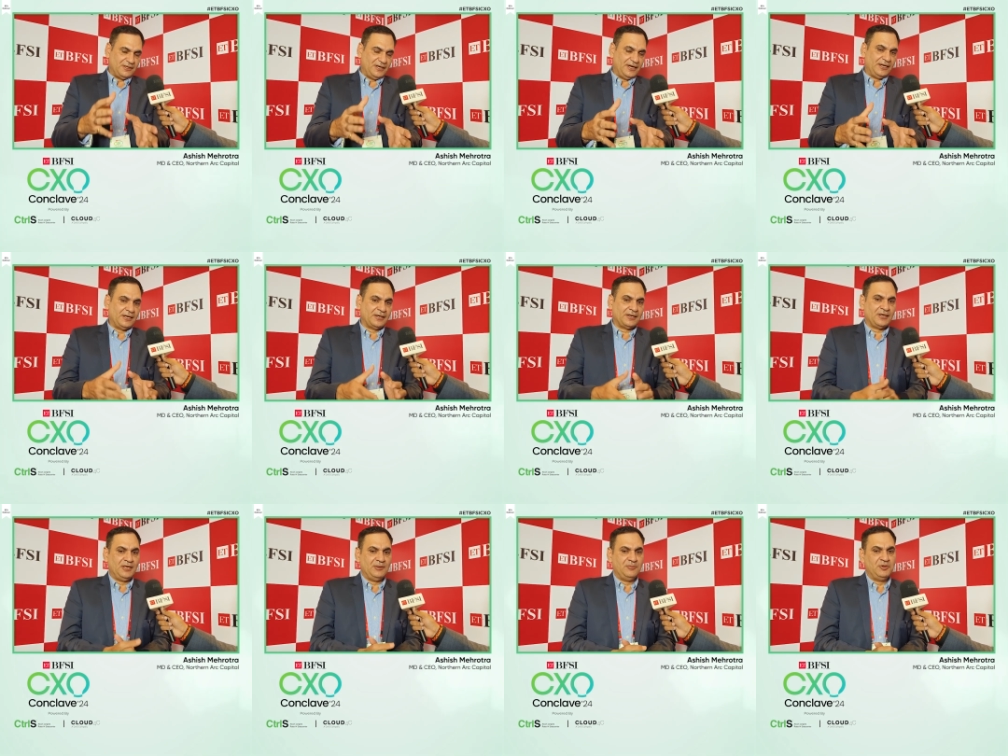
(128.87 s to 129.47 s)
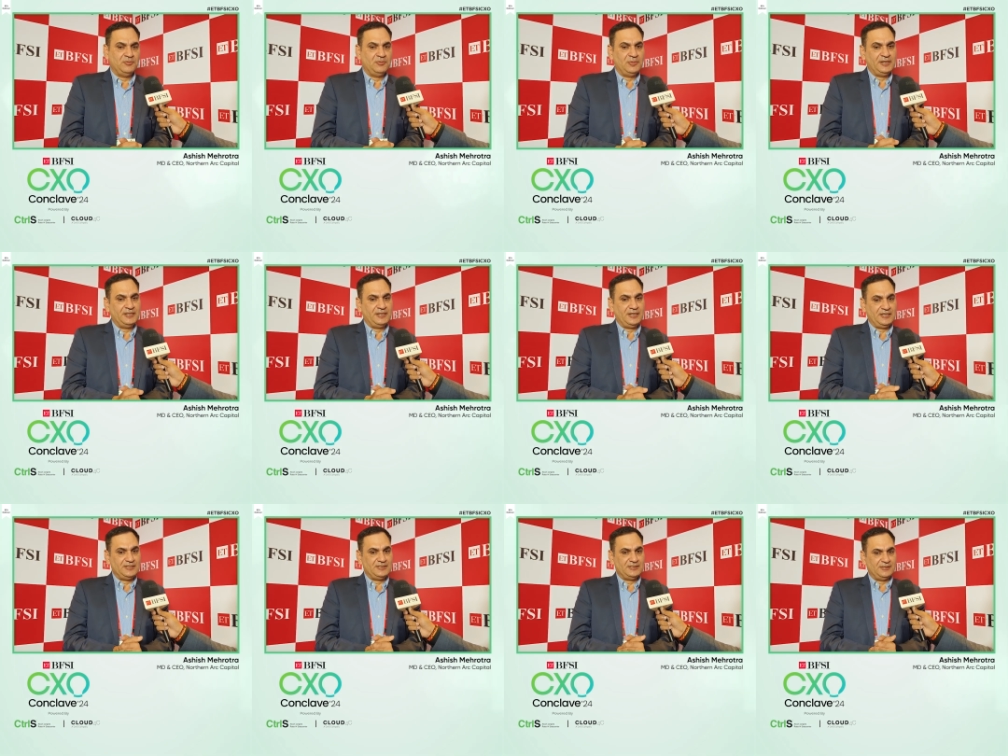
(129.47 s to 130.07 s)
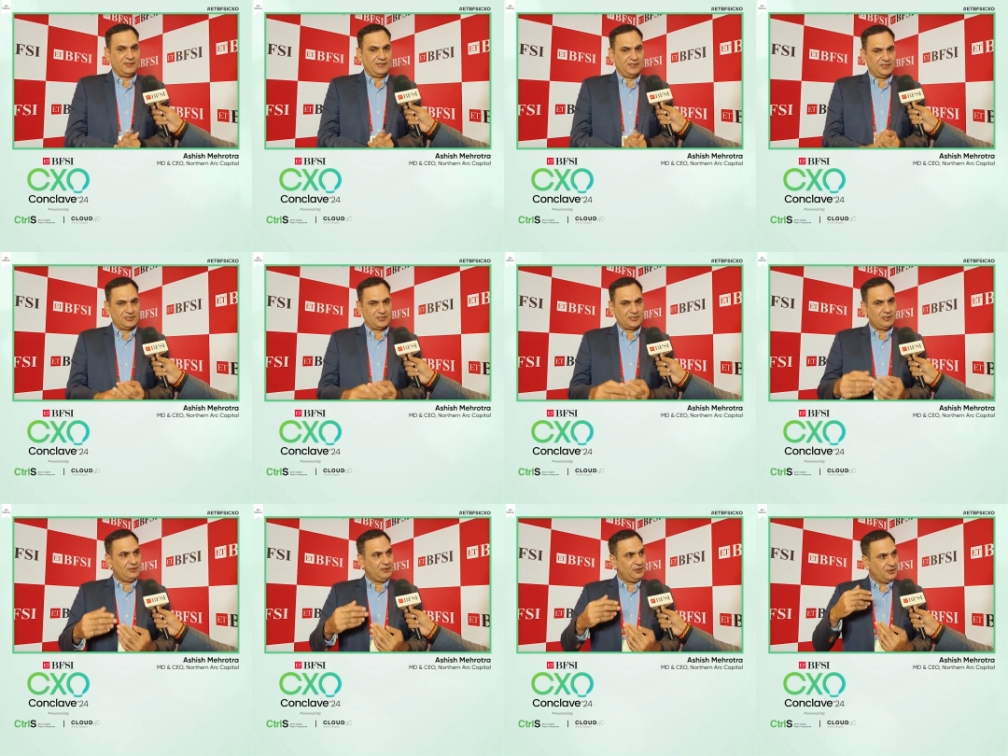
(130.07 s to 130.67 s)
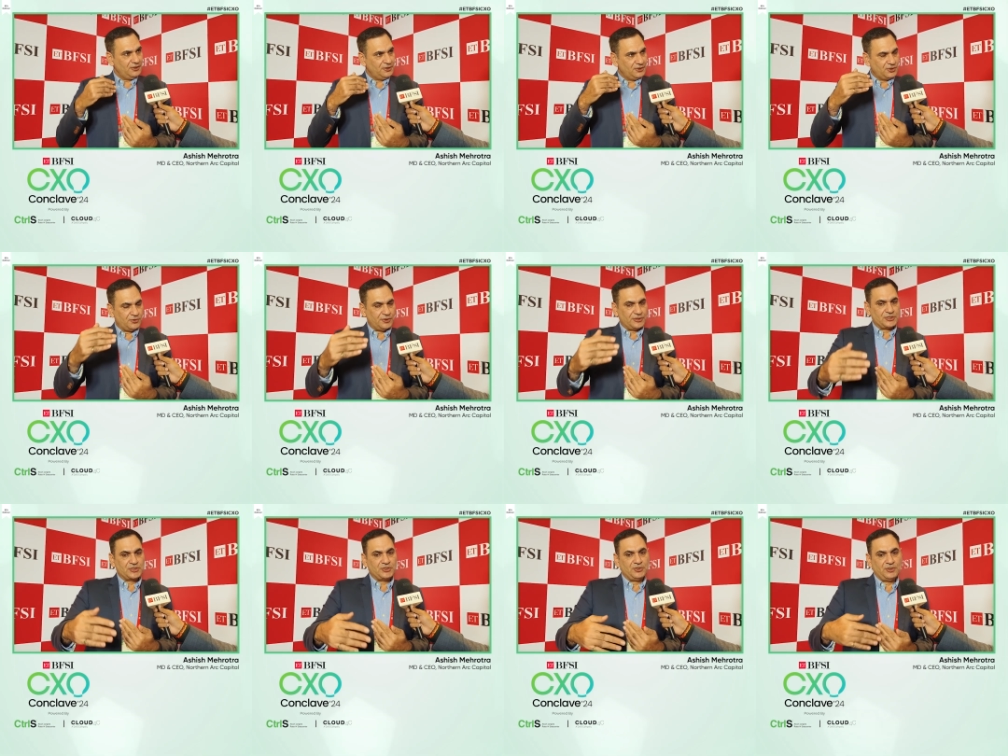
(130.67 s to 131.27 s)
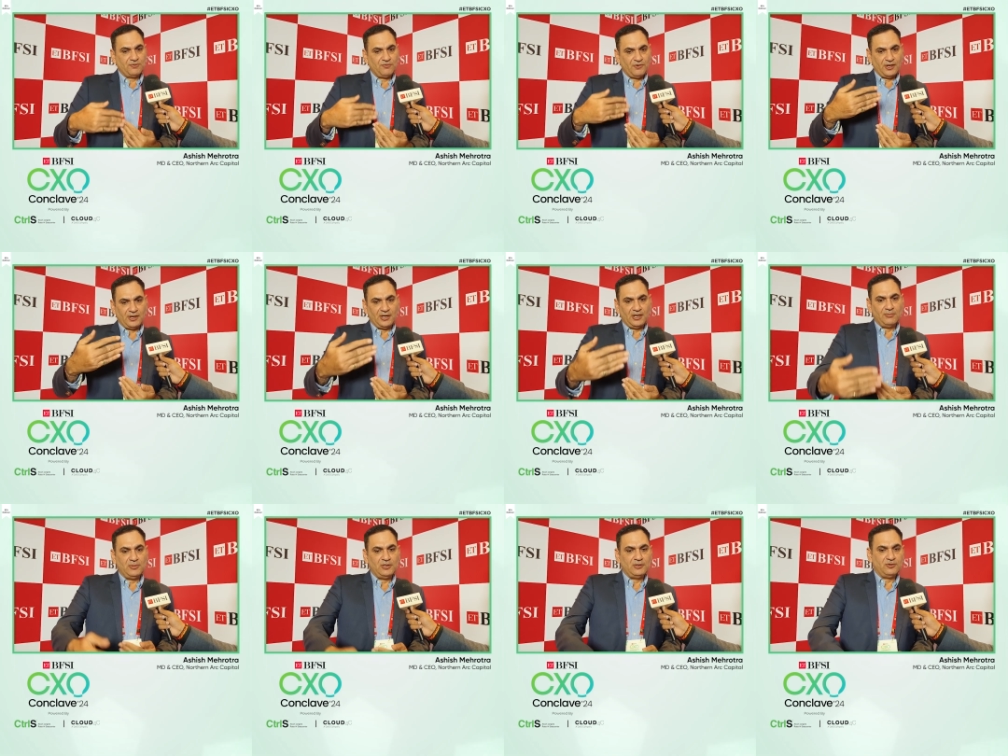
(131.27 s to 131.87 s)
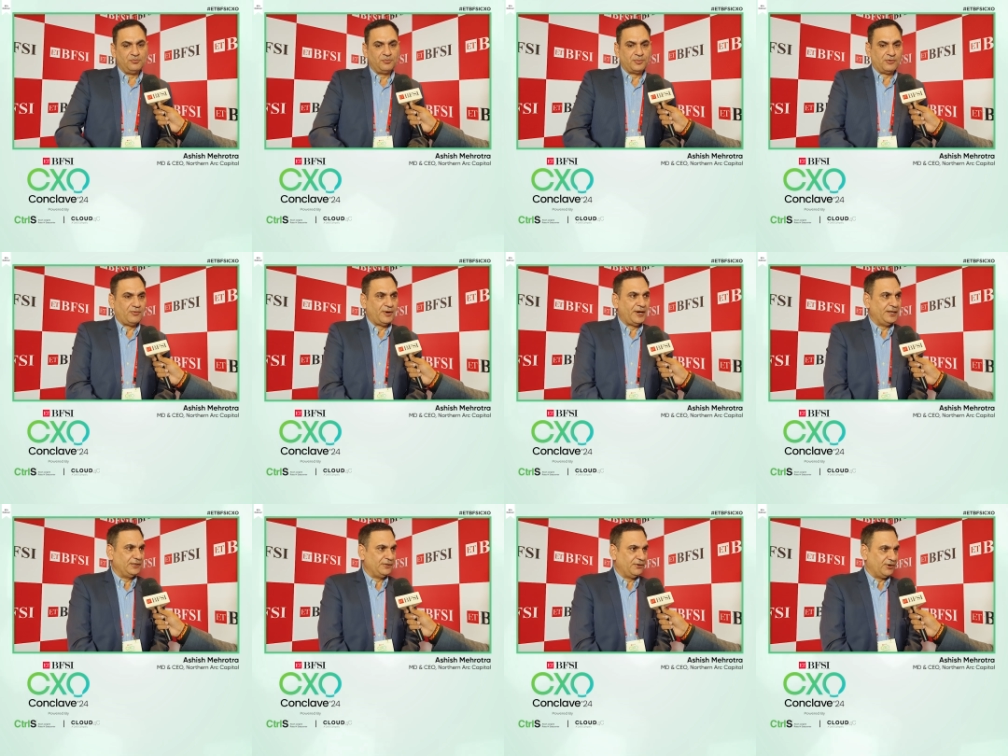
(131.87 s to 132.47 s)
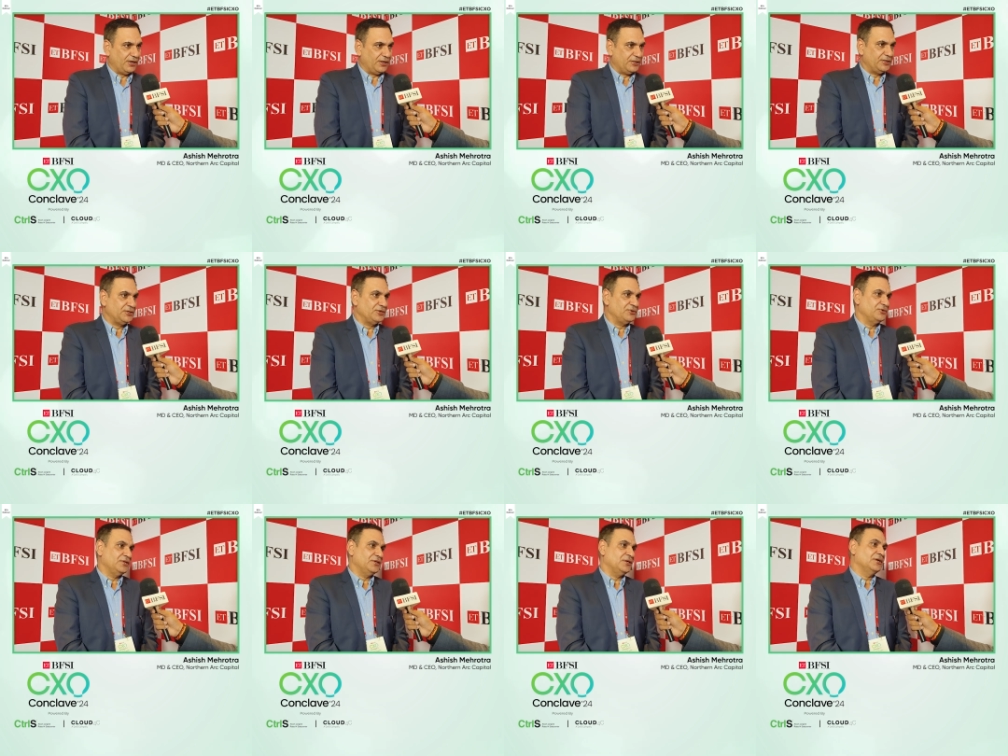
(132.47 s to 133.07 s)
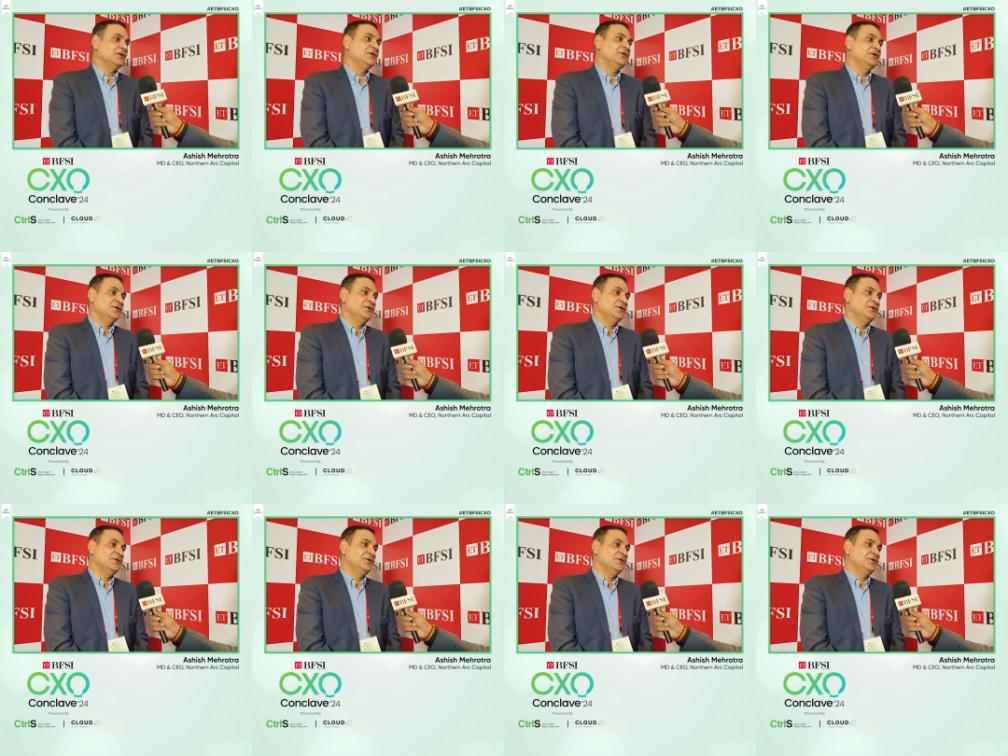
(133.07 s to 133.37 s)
data capabilities, and digital to ensure we are able to provide credit to the